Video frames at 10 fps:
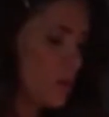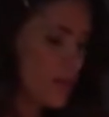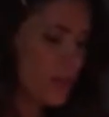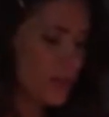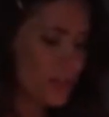you
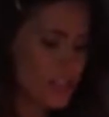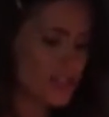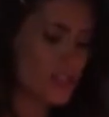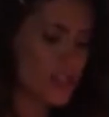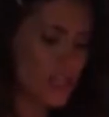wanna cook the
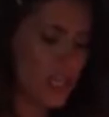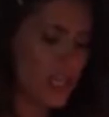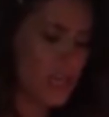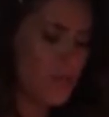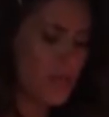
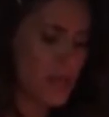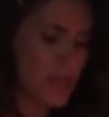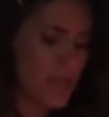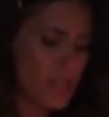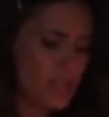turkey
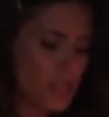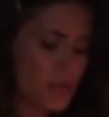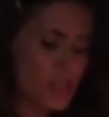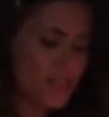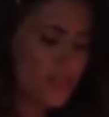meat
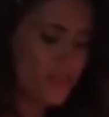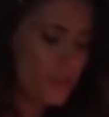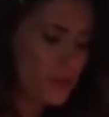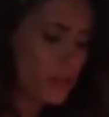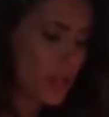until it's
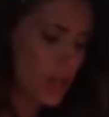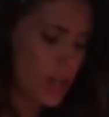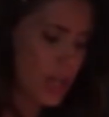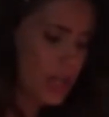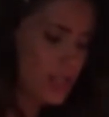fully
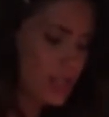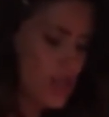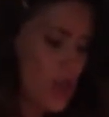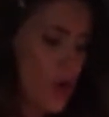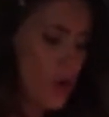cooked,